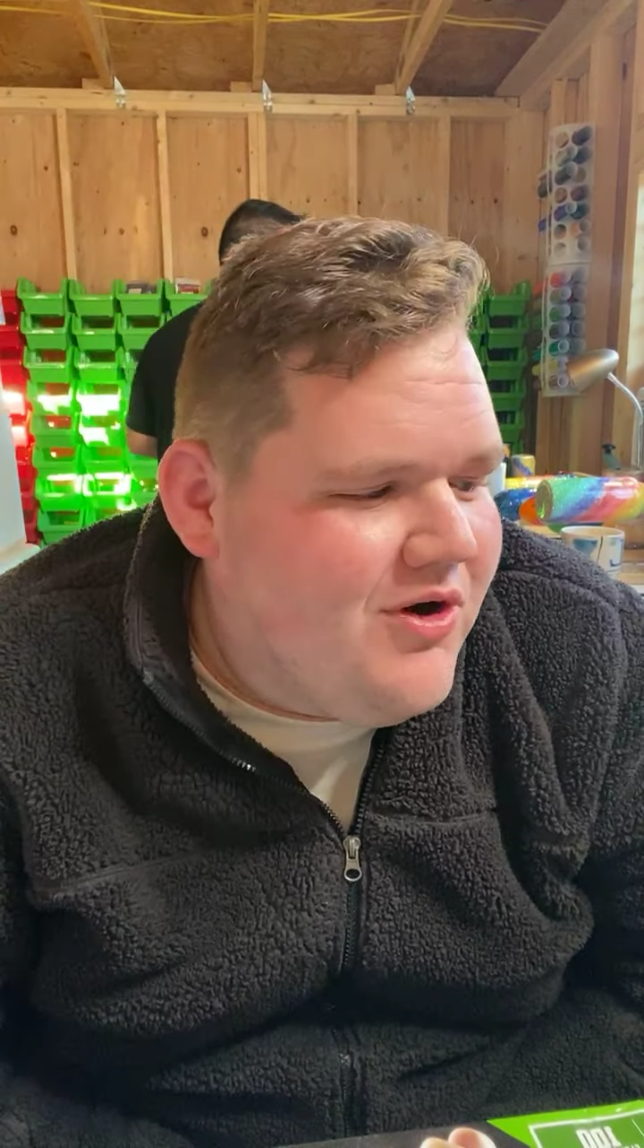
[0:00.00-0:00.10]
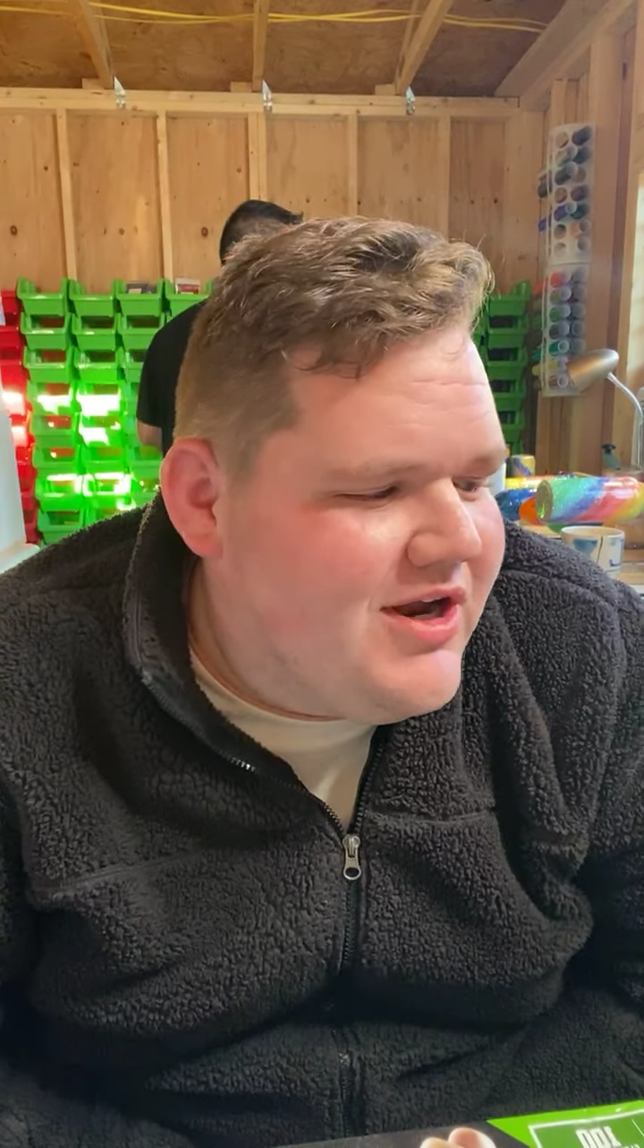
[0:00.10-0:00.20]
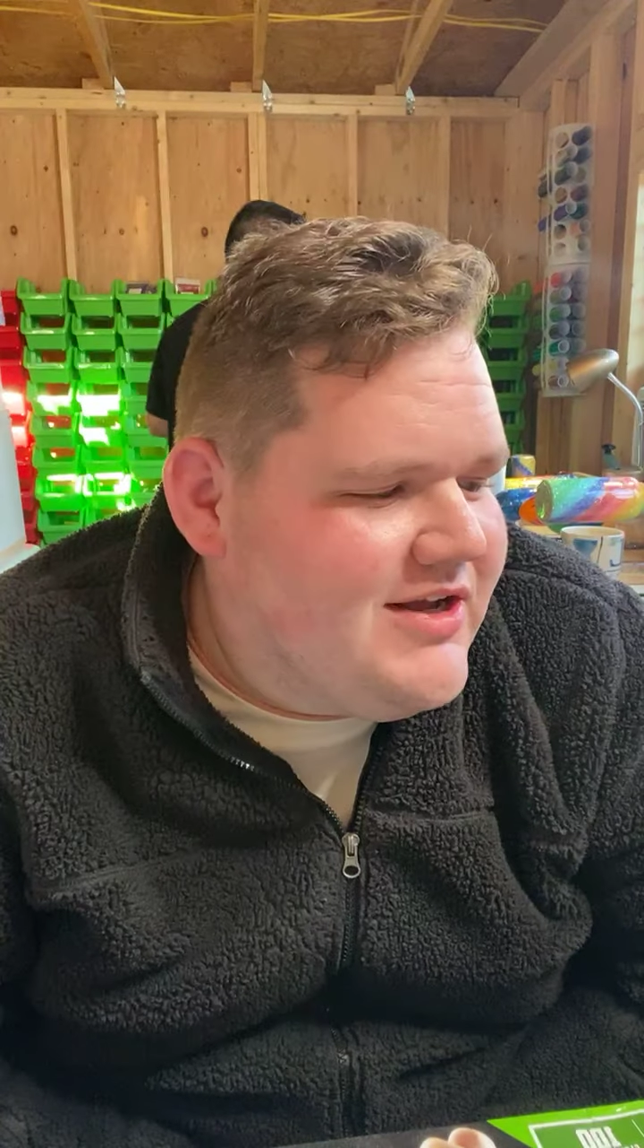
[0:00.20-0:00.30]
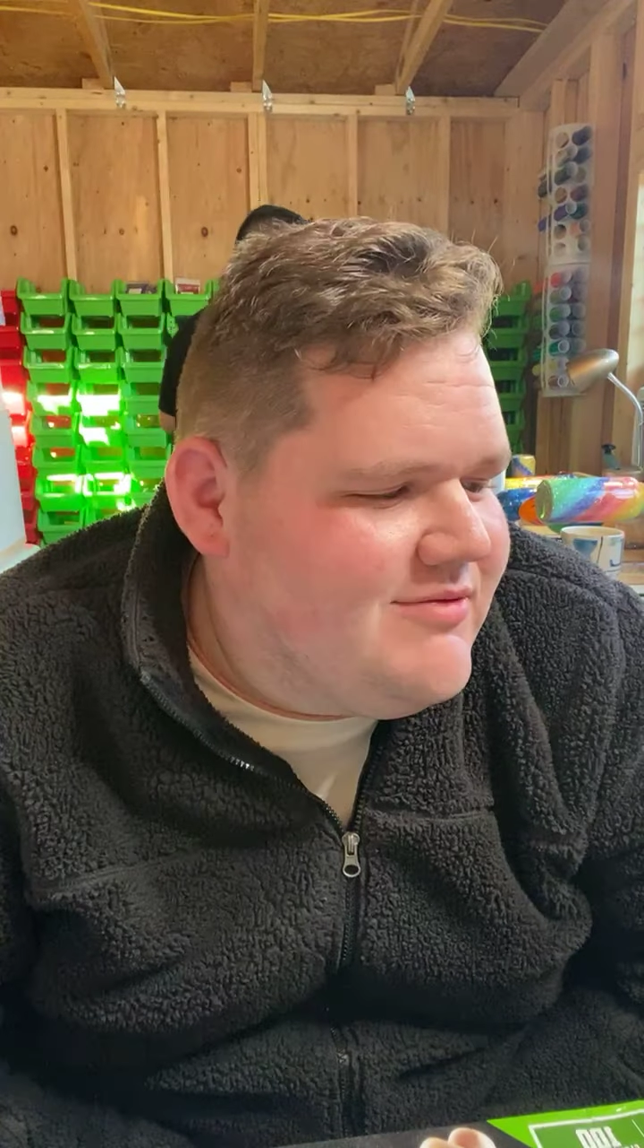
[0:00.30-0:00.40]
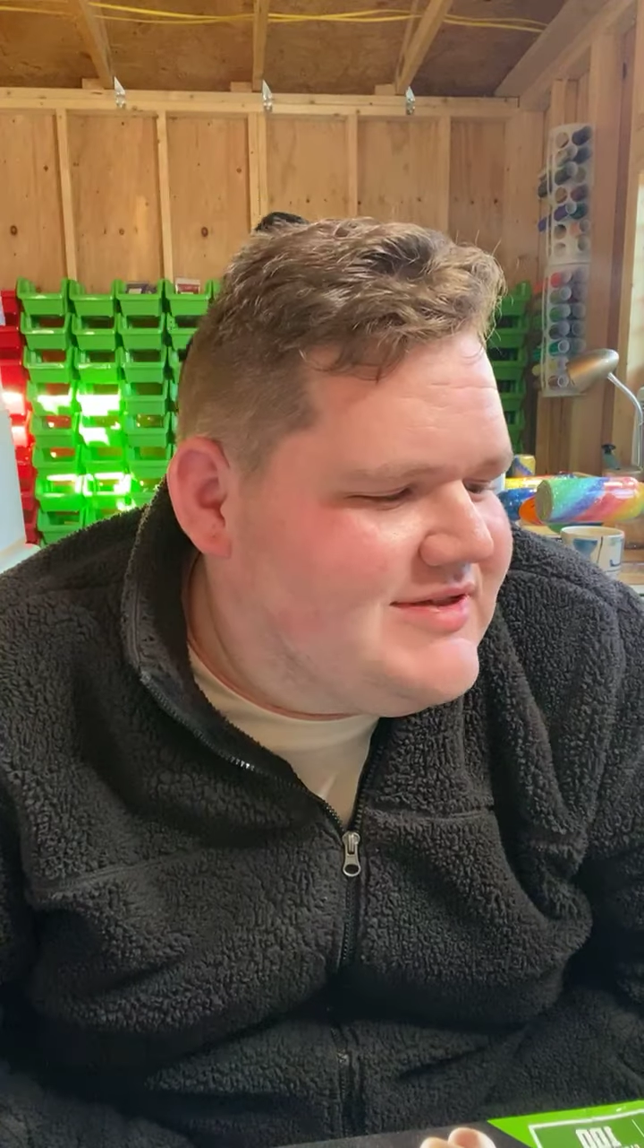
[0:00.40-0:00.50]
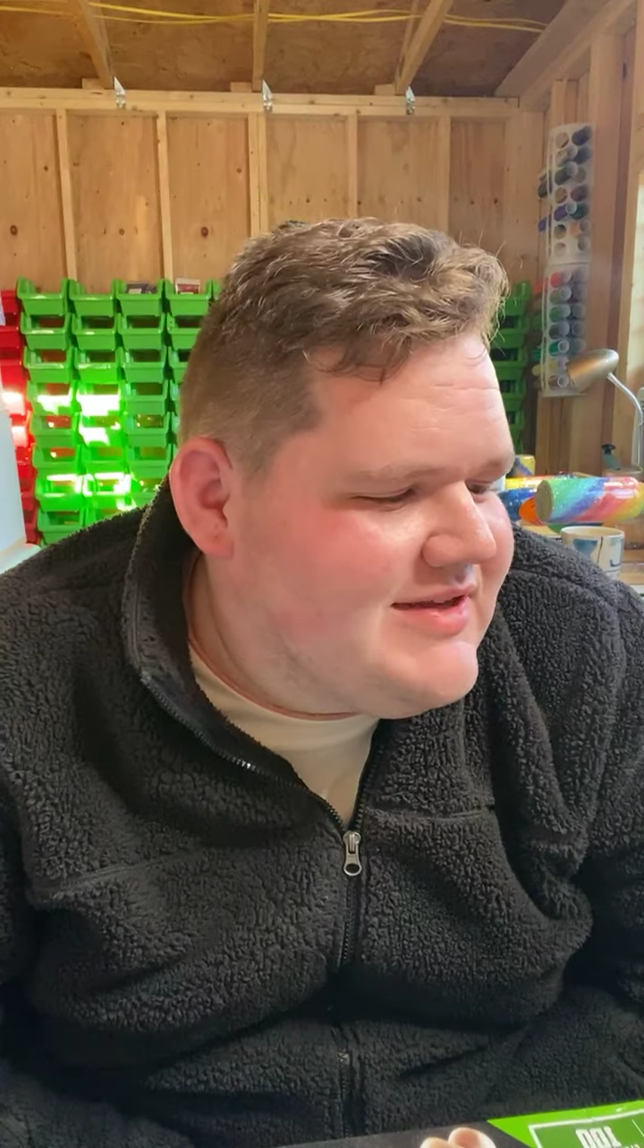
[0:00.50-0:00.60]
and it was